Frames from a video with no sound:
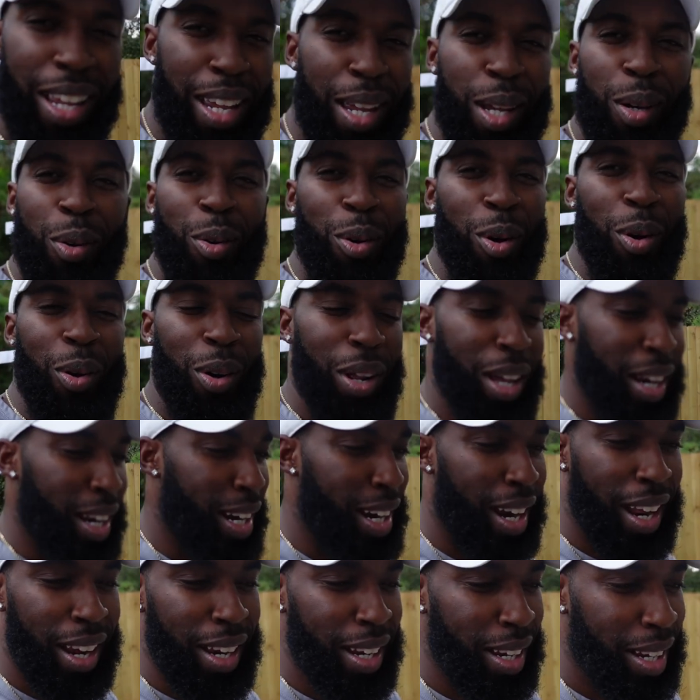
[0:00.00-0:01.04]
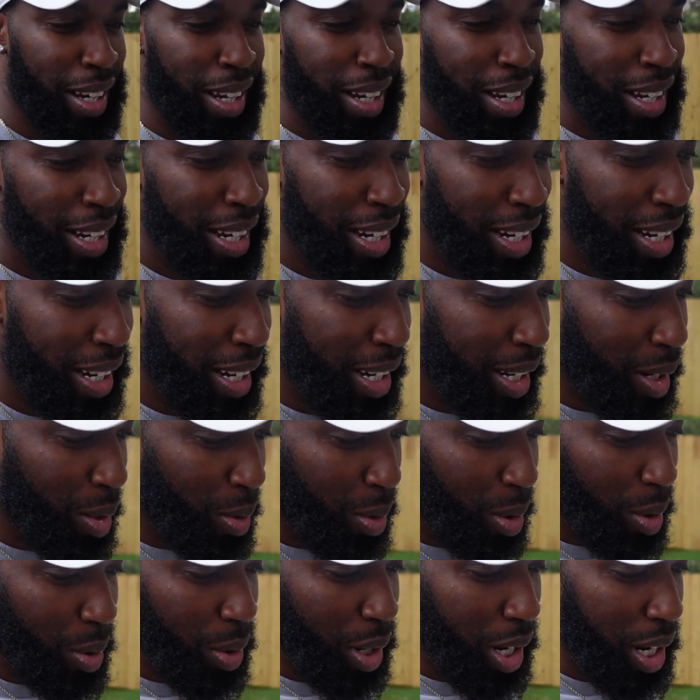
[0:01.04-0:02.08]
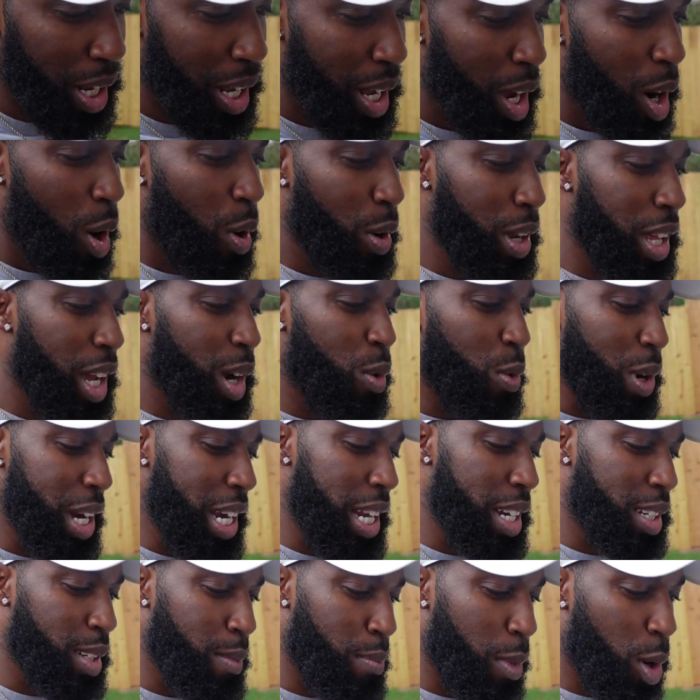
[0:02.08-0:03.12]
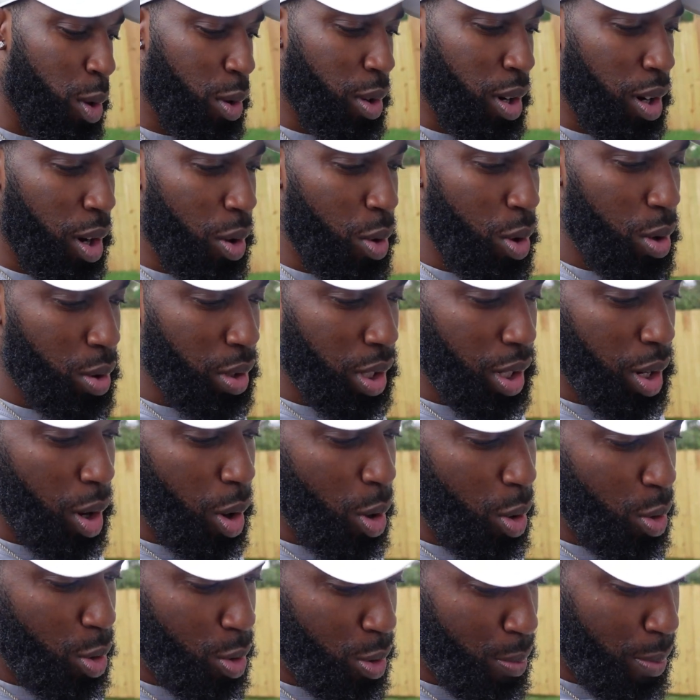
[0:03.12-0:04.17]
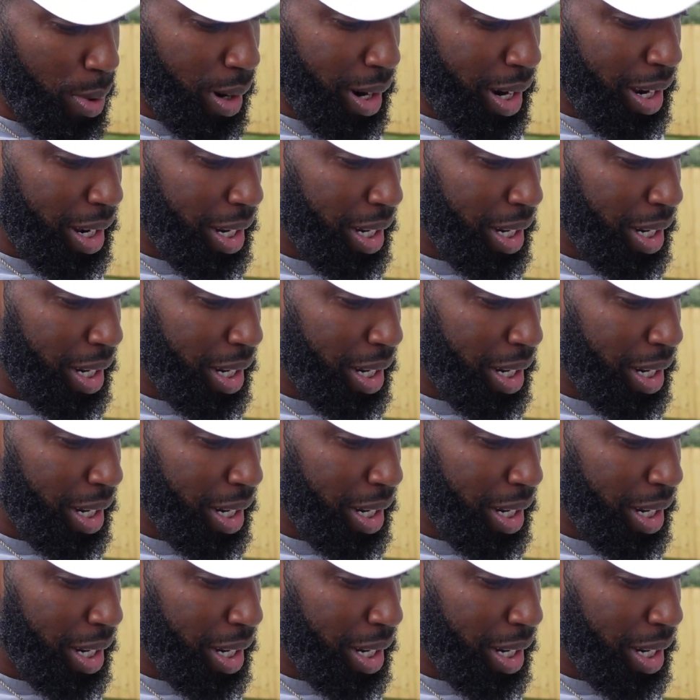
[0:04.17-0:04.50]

ain't gonna go there today. He ain't gonna go there. Oh yeah, we need some more coal, bro.